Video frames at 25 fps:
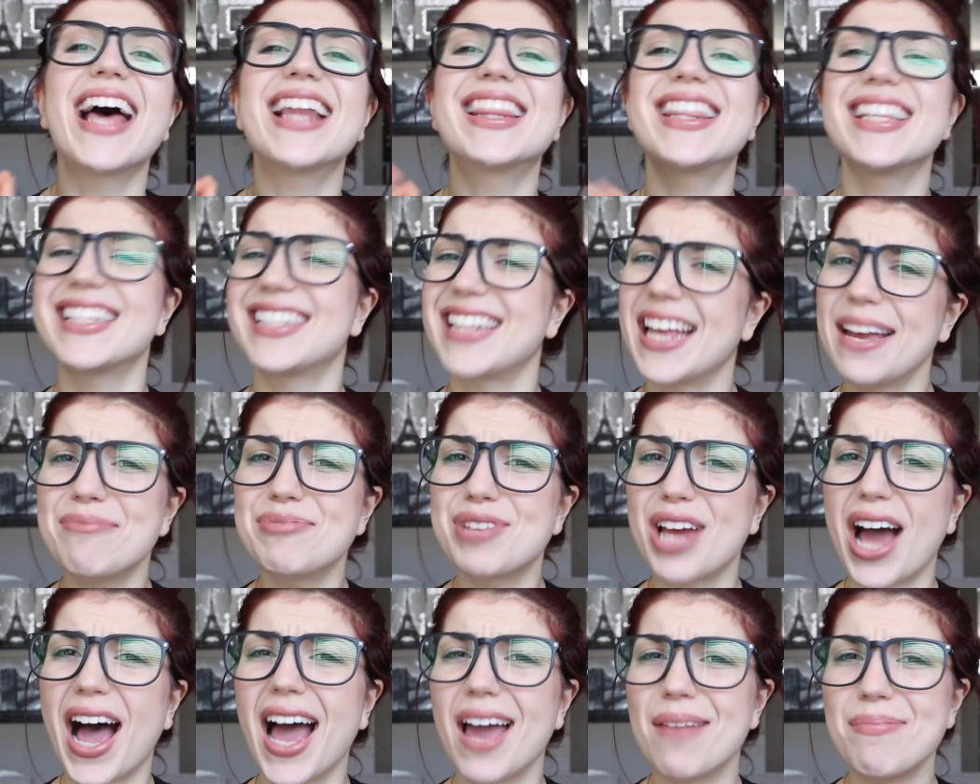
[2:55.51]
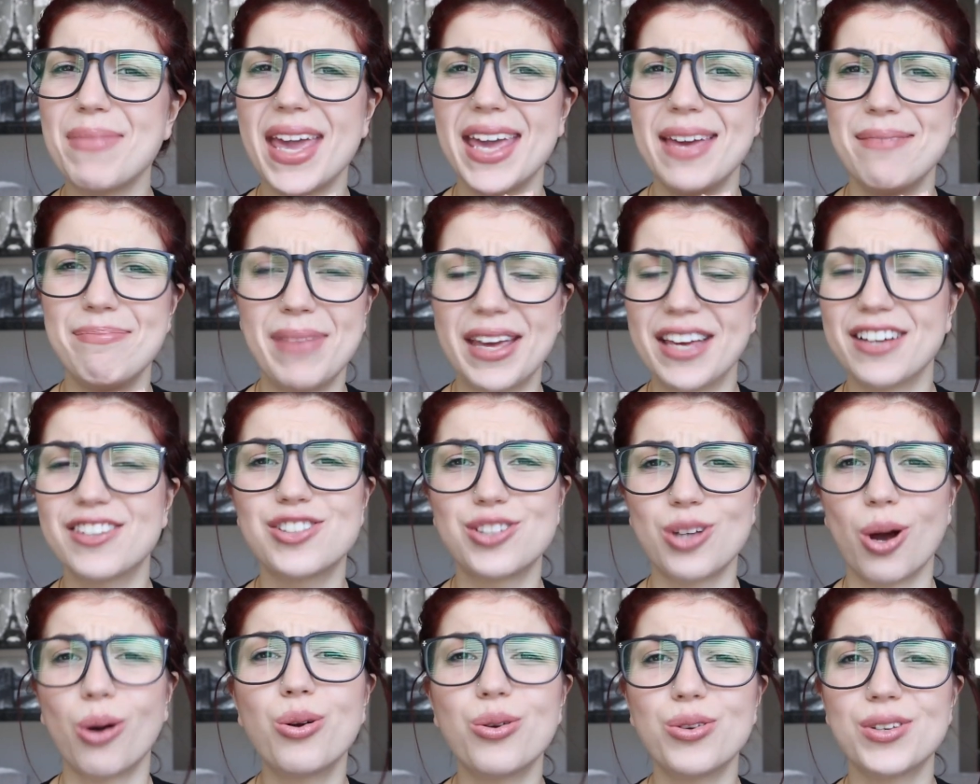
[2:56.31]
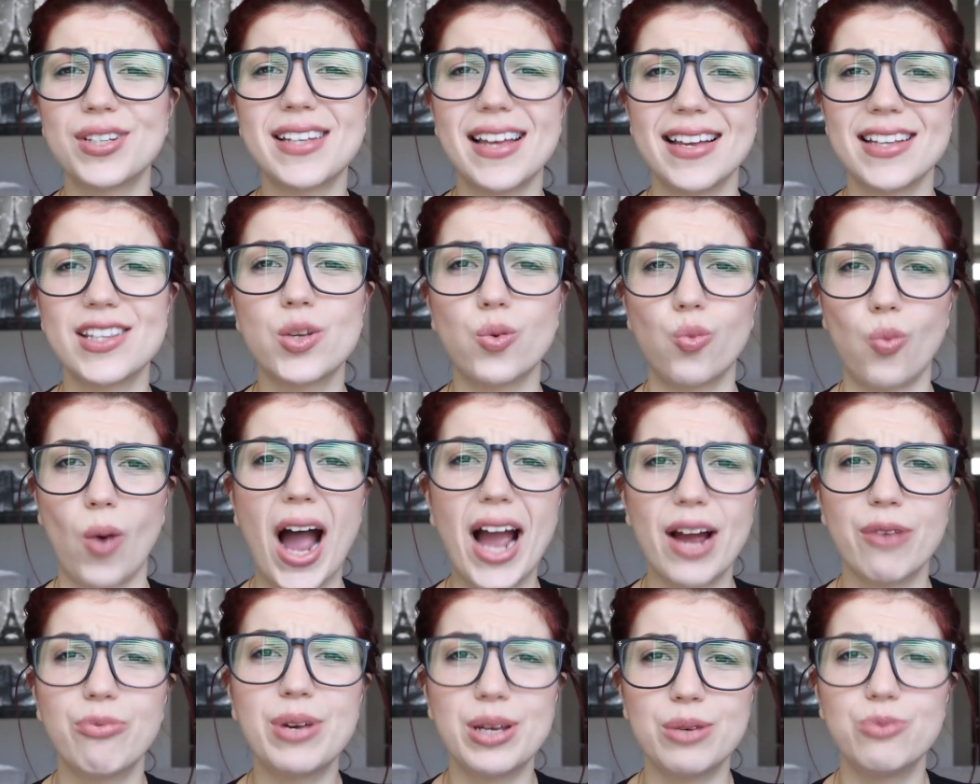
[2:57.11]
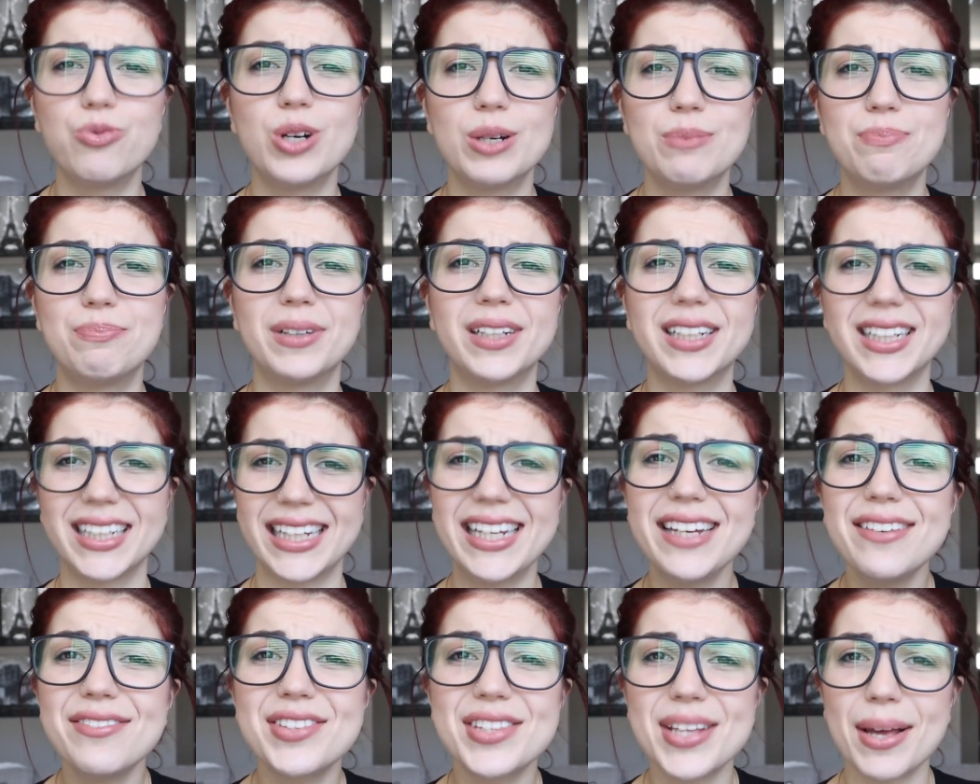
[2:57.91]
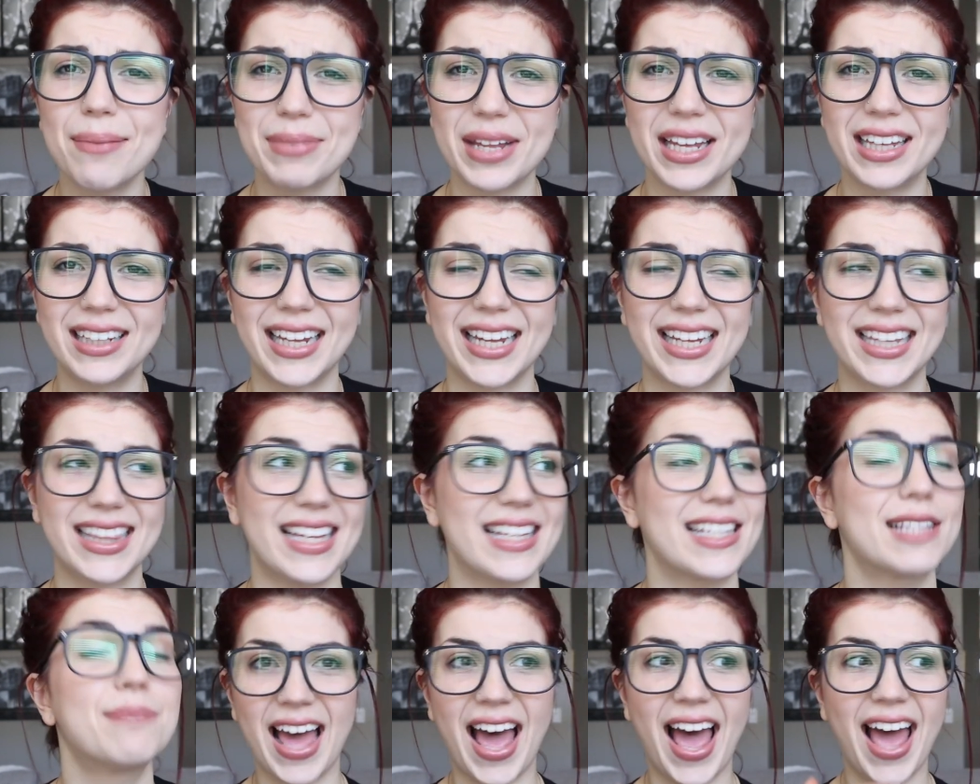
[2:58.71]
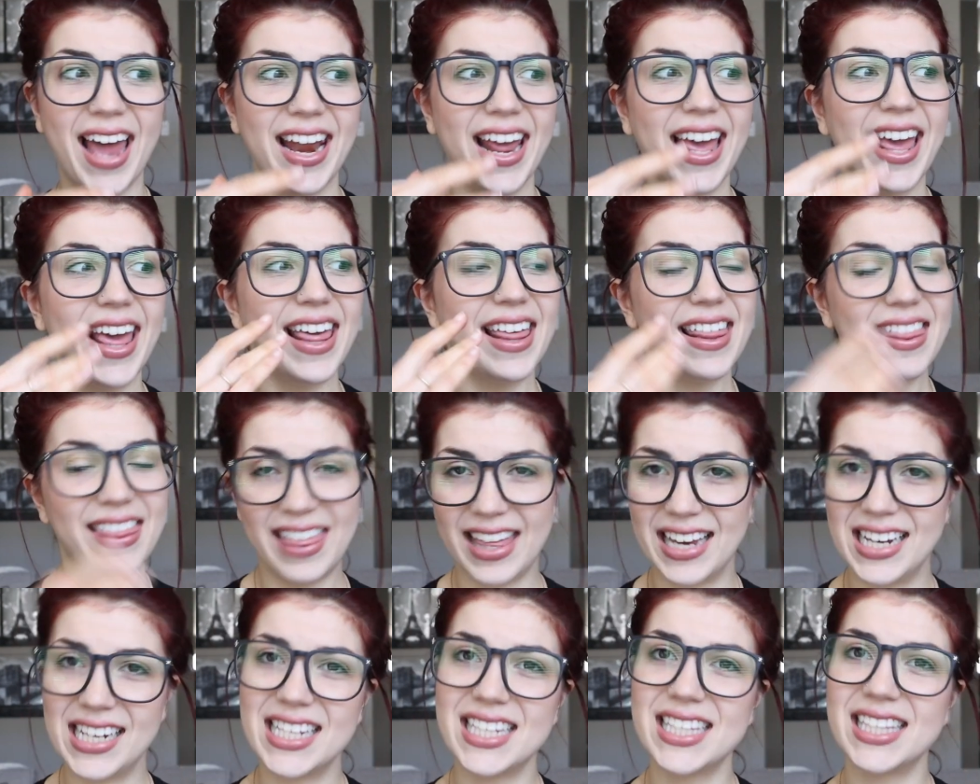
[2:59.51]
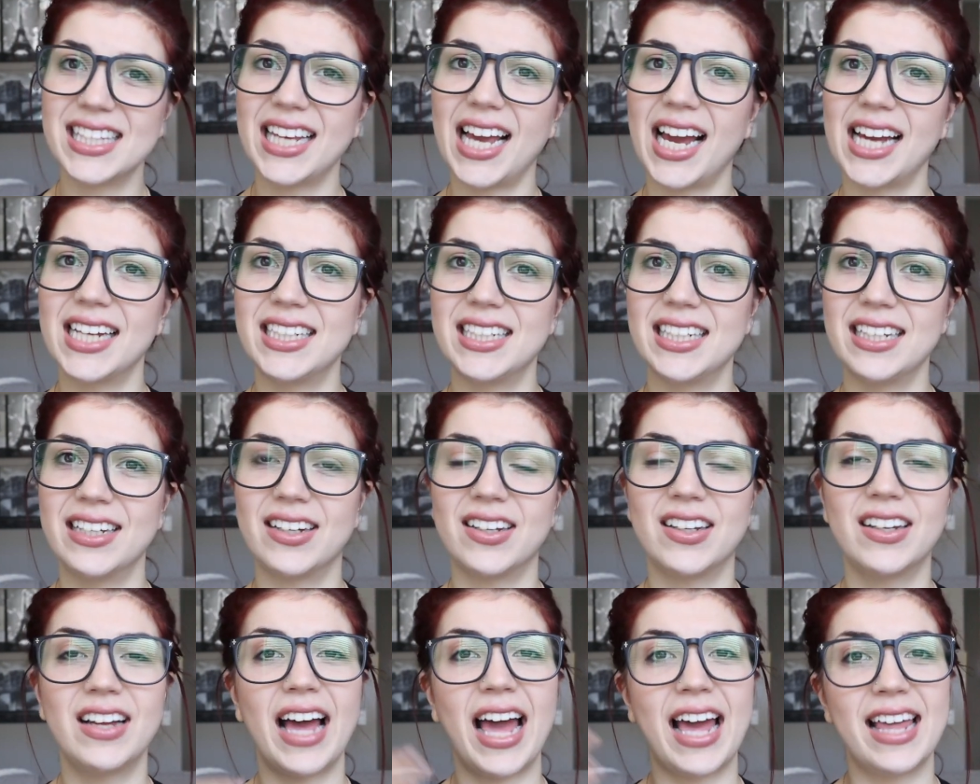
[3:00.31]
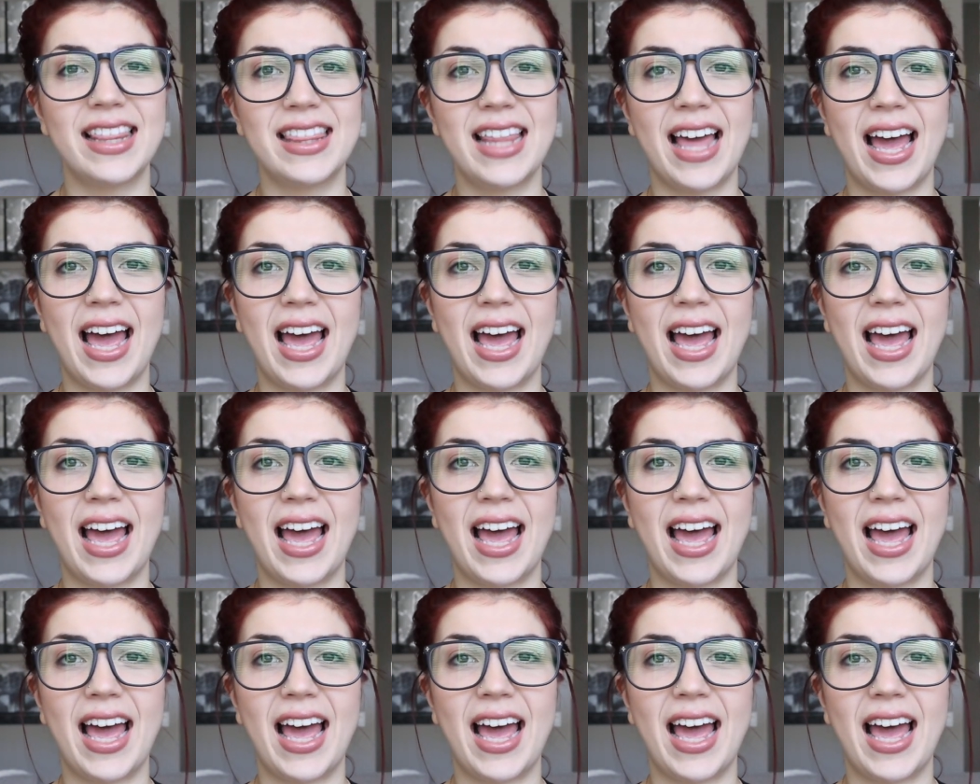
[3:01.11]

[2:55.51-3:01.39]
At the same time, it makes total sense why we would believe something like this, that thin is the ideal and